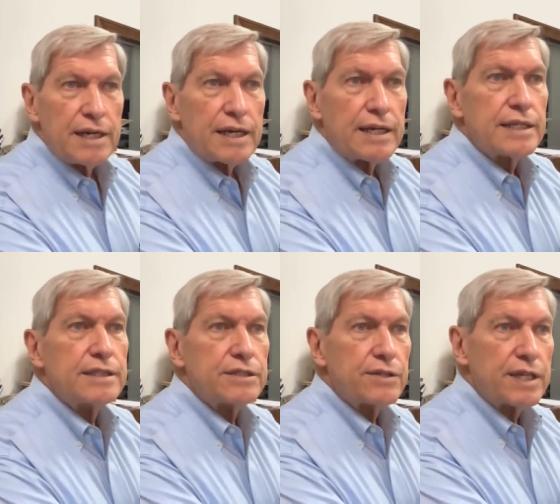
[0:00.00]

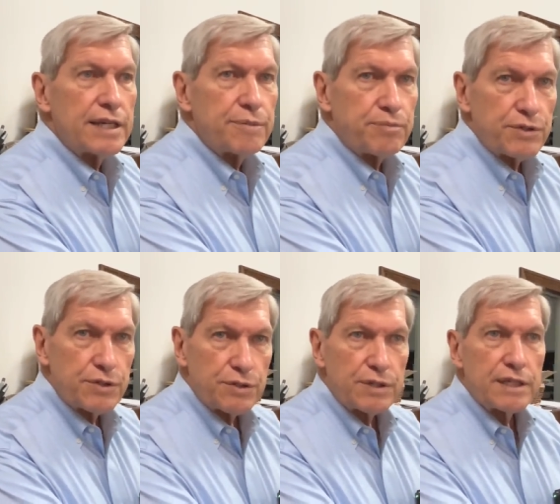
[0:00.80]
And so they
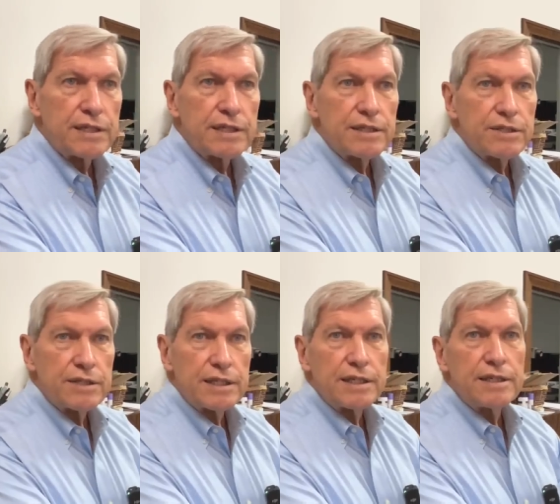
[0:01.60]
pursued it to
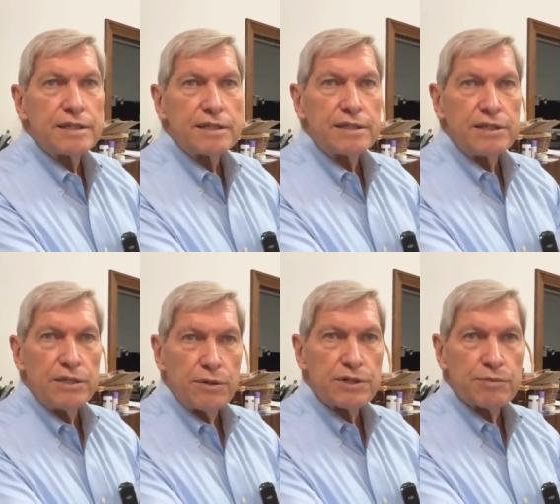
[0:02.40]
the
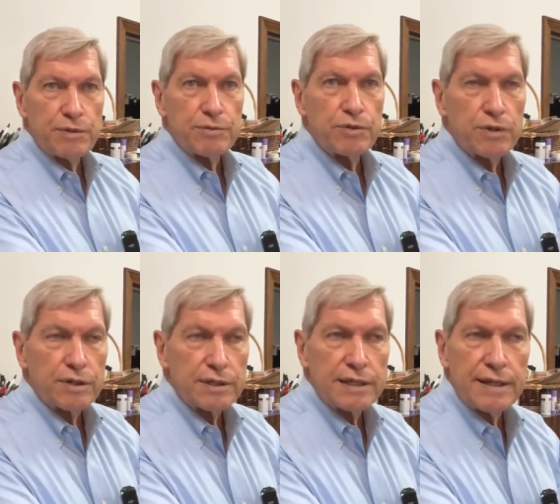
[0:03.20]
U S Supreme
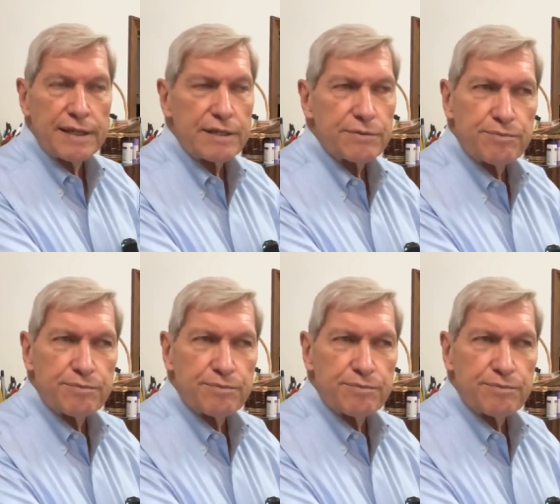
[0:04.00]
Court. And I think the